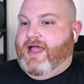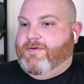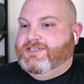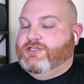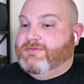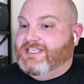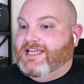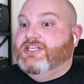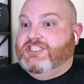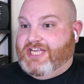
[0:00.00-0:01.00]
Right? Which is almost
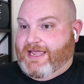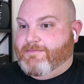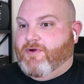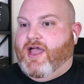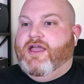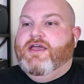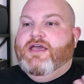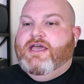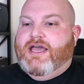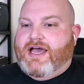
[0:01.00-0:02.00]
like shame, right?
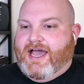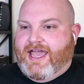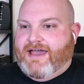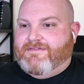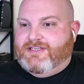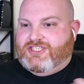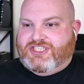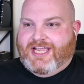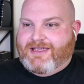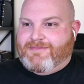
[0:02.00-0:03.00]
Yeah. I have the
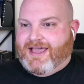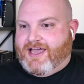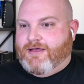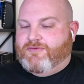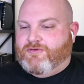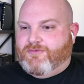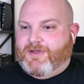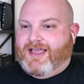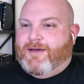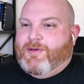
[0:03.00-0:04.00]
shame that comes from
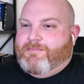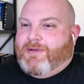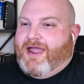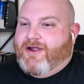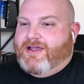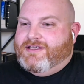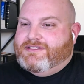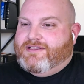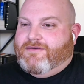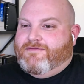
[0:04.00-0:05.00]
speaking. I'm
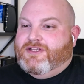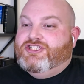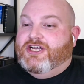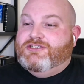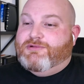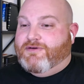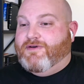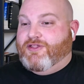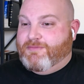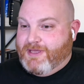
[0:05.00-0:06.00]
embarrassed of the judgment of
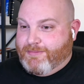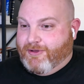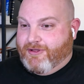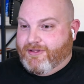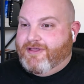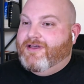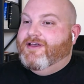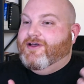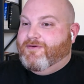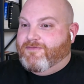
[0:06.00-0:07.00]
other people
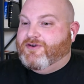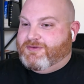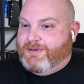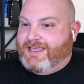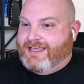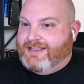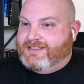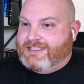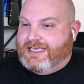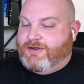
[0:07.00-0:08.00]
for speaking
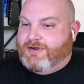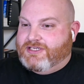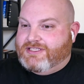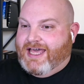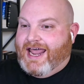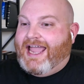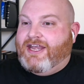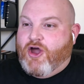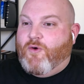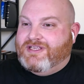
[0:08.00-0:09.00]
this language that I
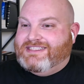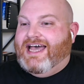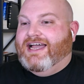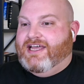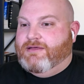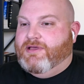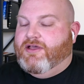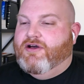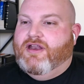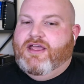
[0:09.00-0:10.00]
know is not going to be
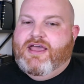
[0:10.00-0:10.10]
good.